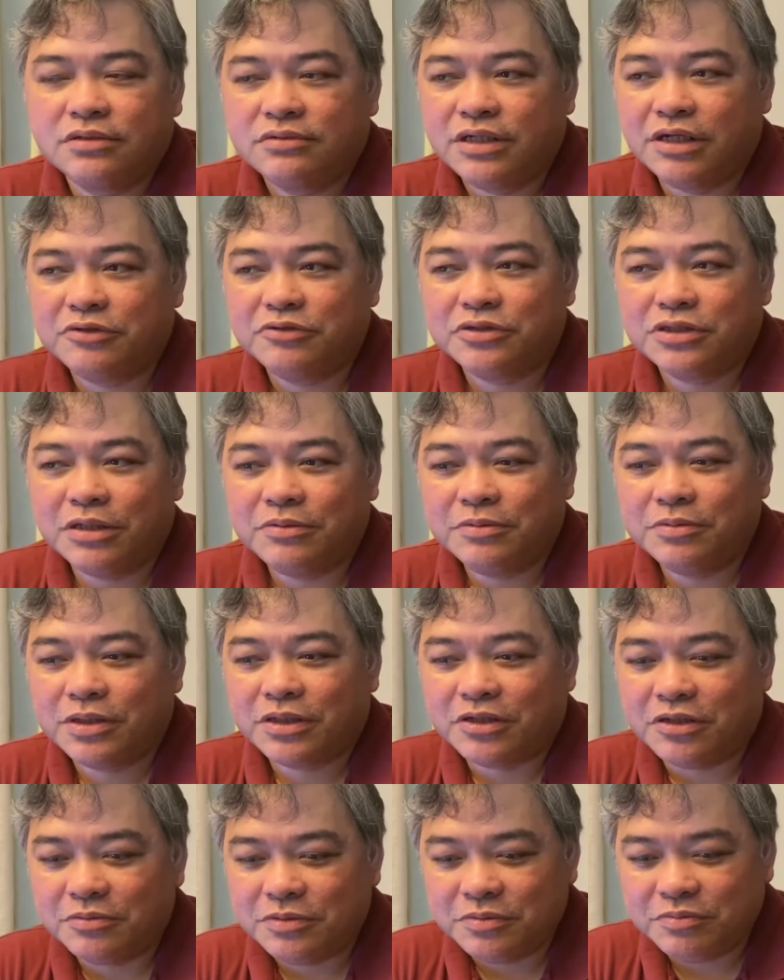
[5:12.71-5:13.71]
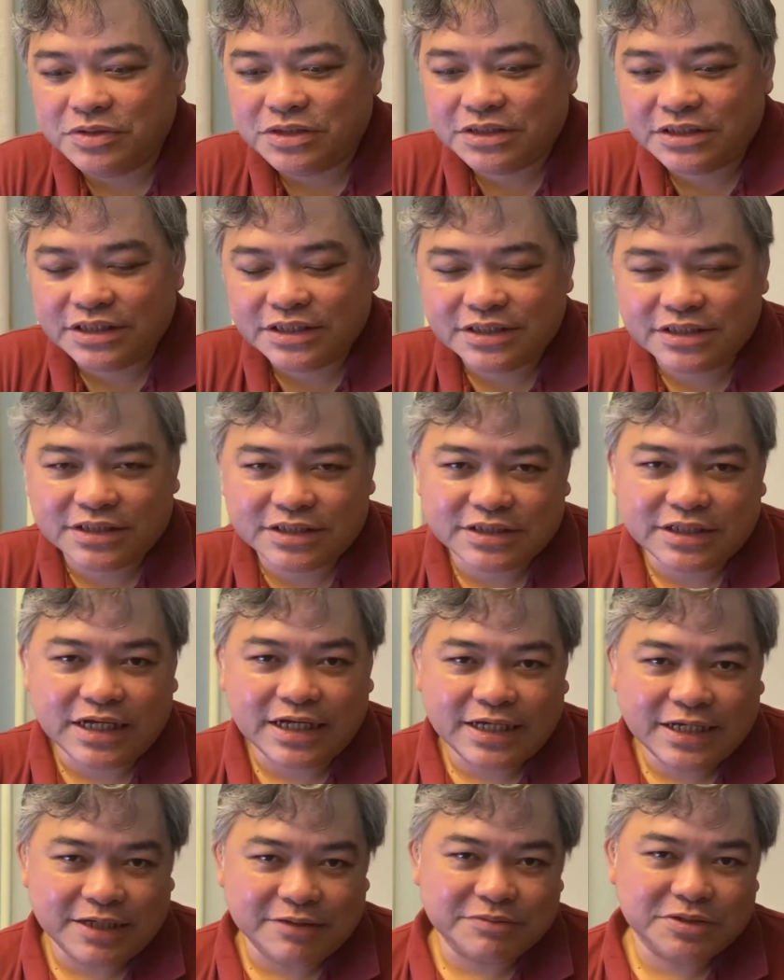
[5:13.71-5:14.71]
Now, some of the common mistakes that I
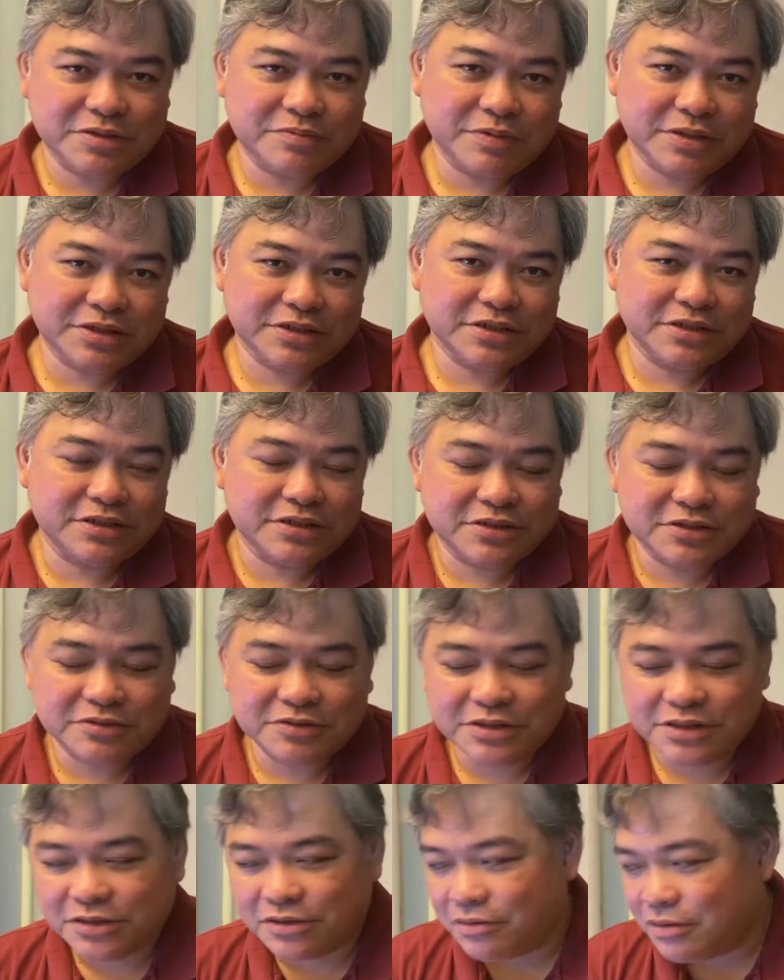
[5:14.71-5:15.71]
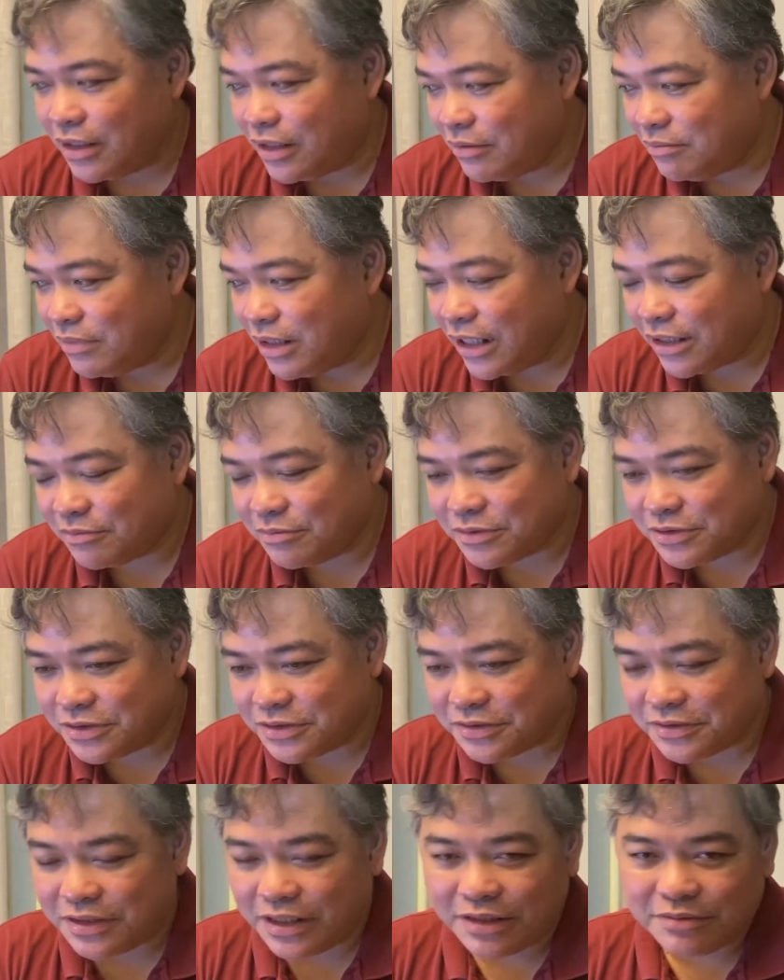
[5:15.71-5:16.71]
have, especially during uh, Blackboard
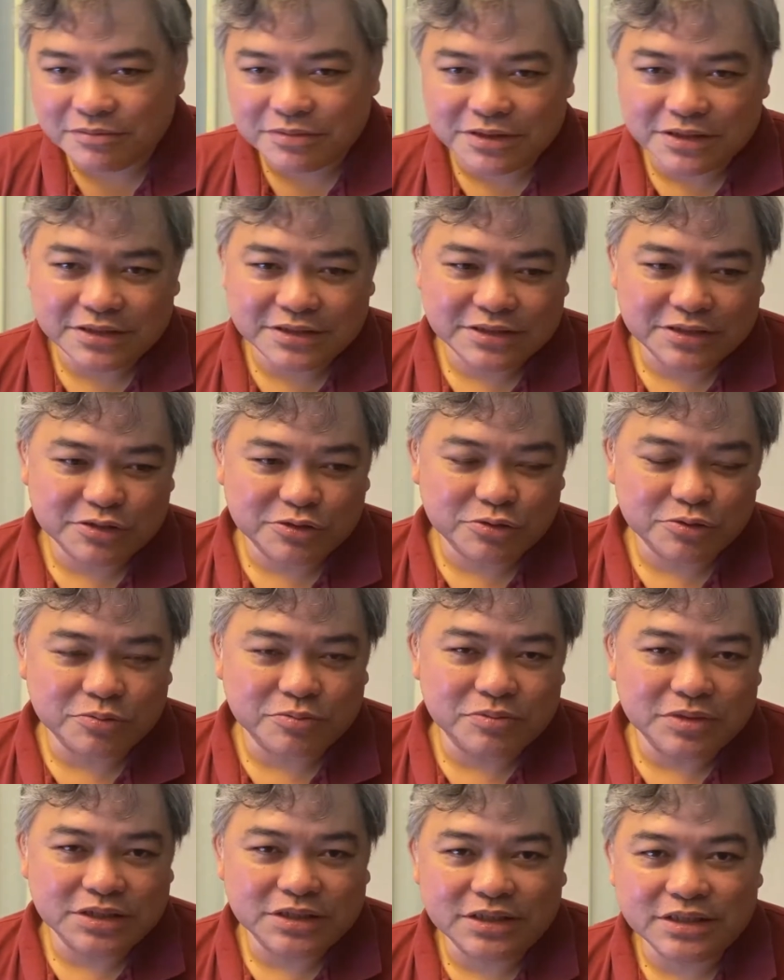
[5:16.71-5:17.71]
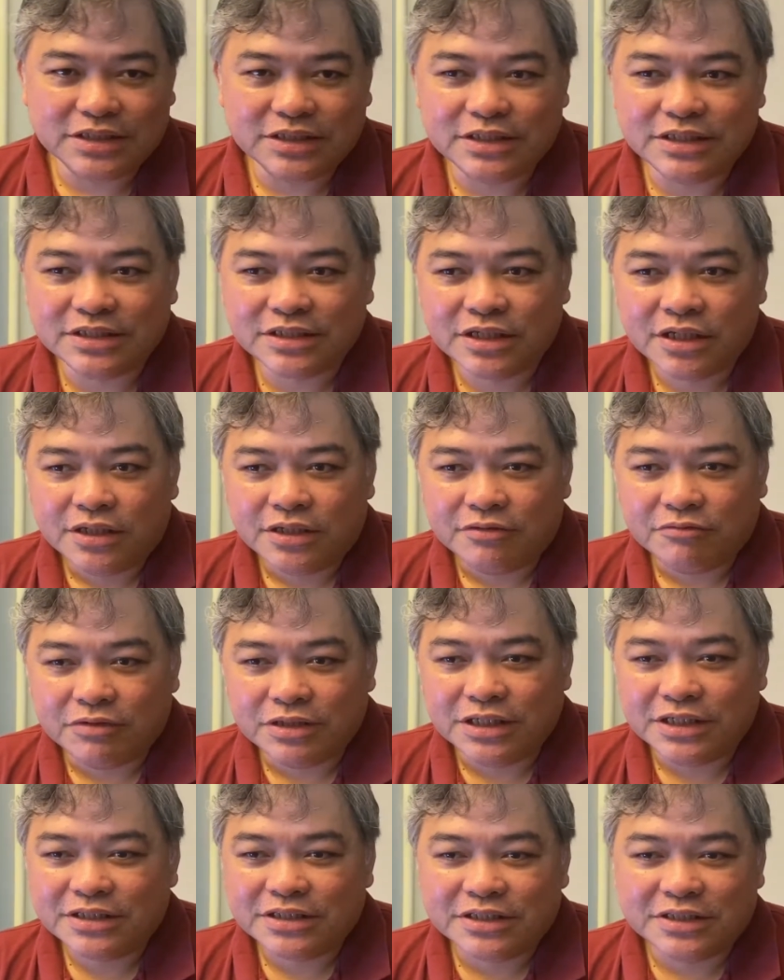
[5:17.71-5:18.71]
Collaborate and Zoom meeting, is when
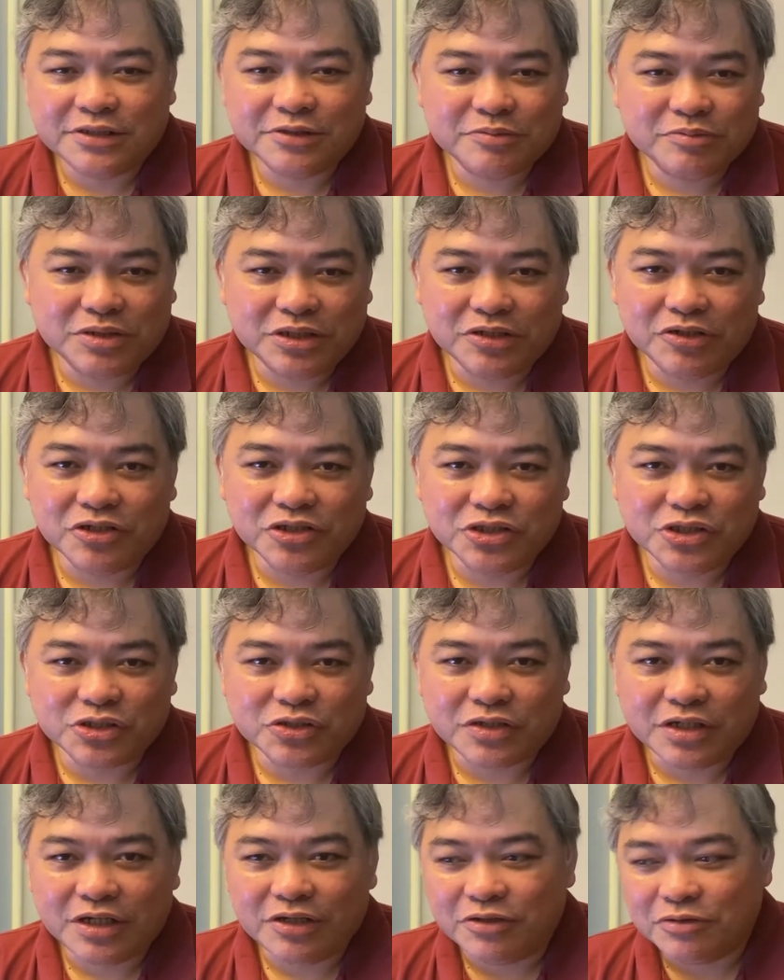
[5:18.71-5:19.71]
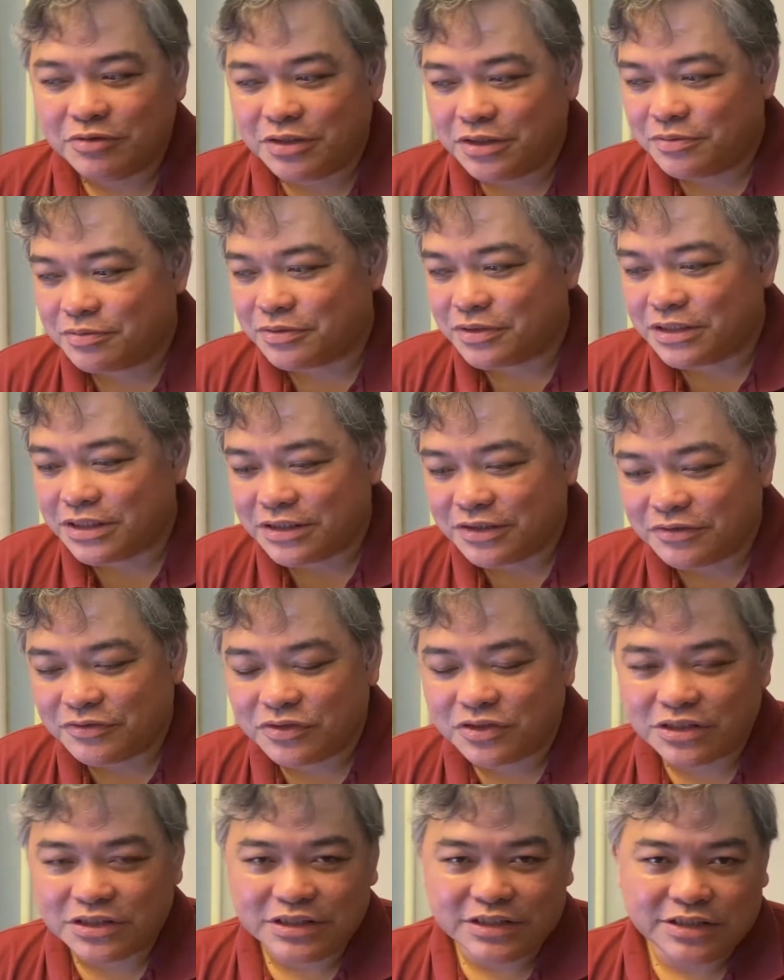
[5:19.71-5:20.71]
I turn up the audio, I always forget to
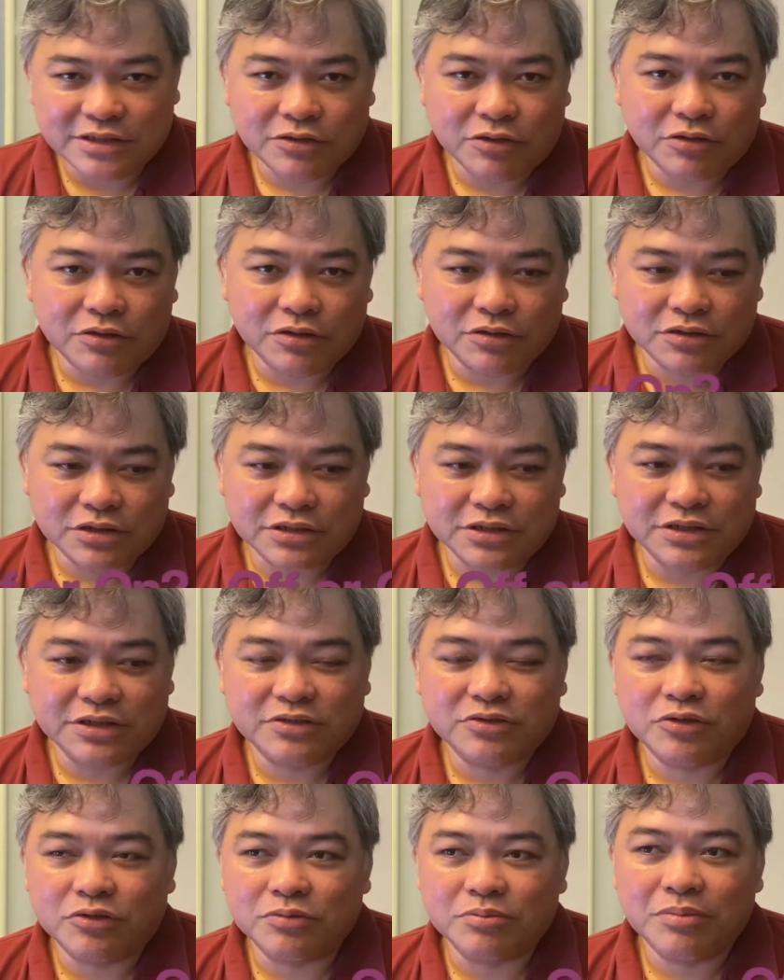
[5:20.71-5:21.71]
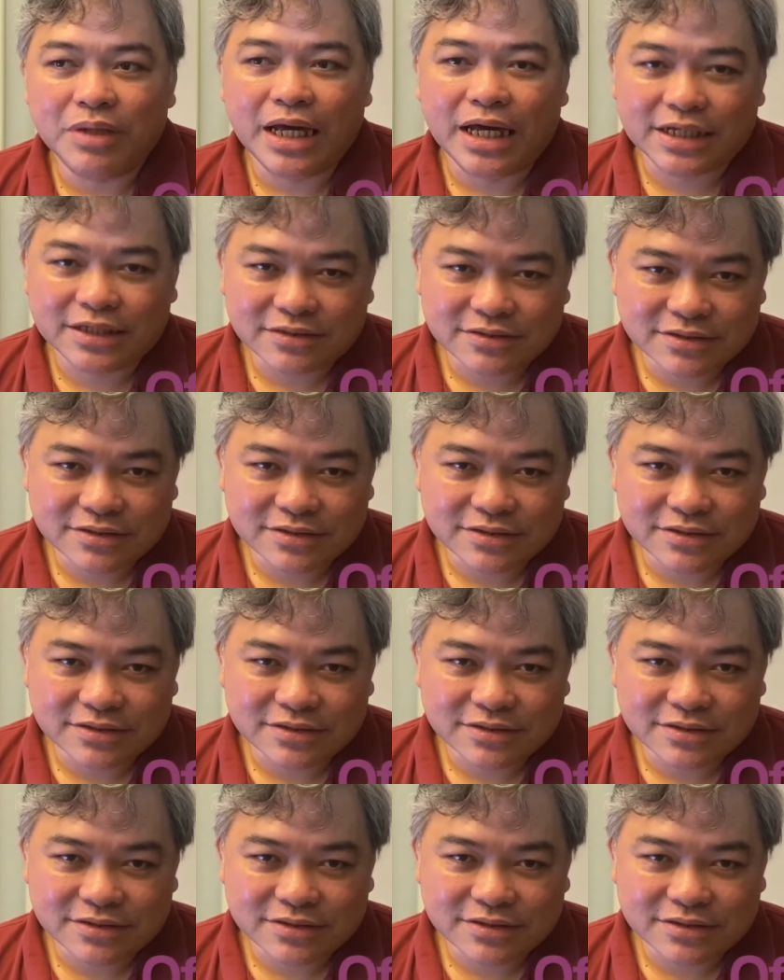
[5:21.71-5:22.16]
turn, in, uh, turn it on back.